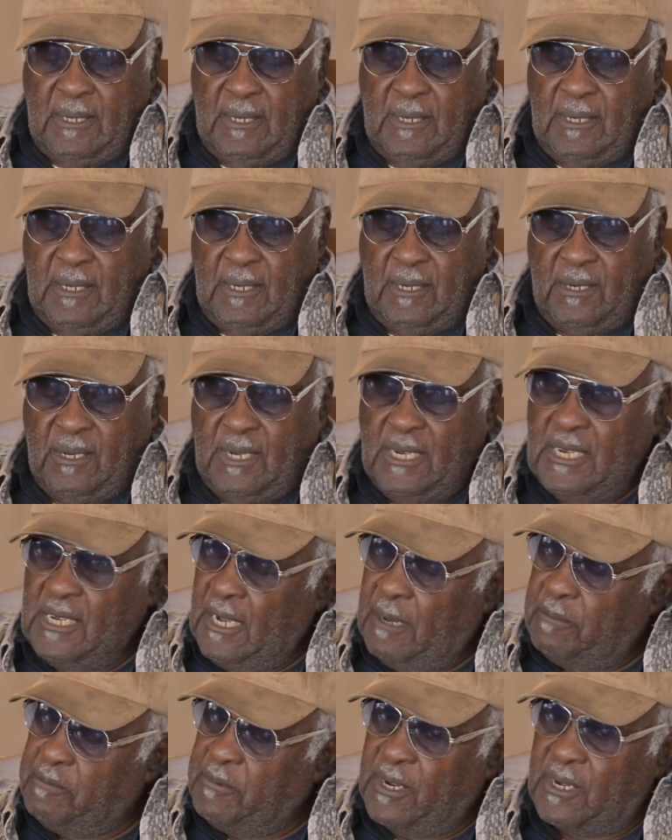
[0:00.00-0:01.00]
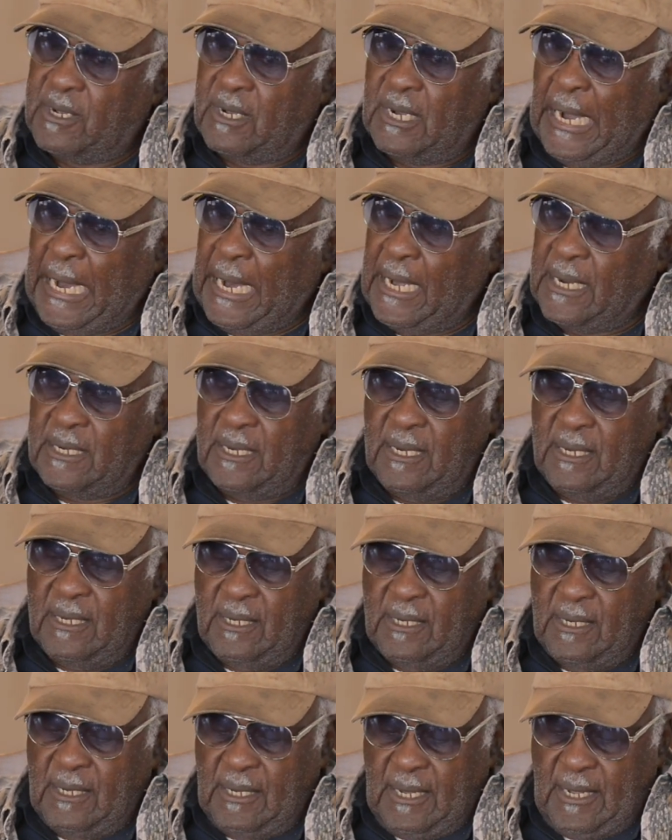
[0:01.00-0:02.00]
is eating up this cotton.
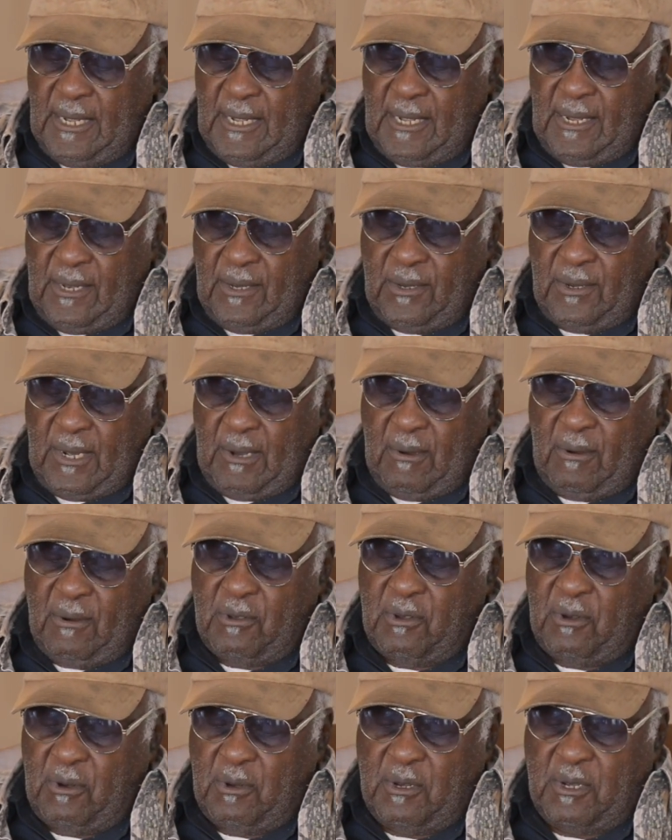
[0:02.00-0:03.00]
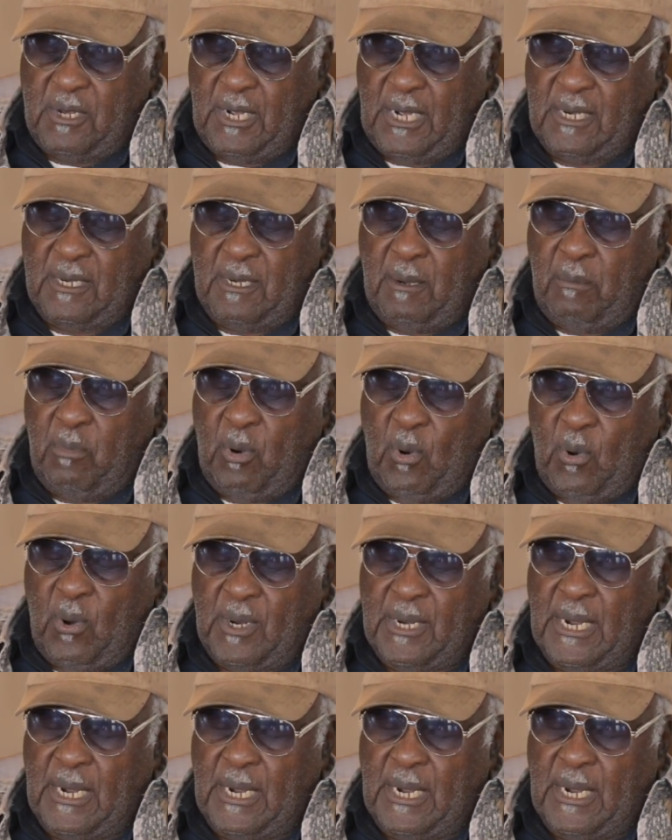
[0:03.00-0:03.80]
So I want you to take them boys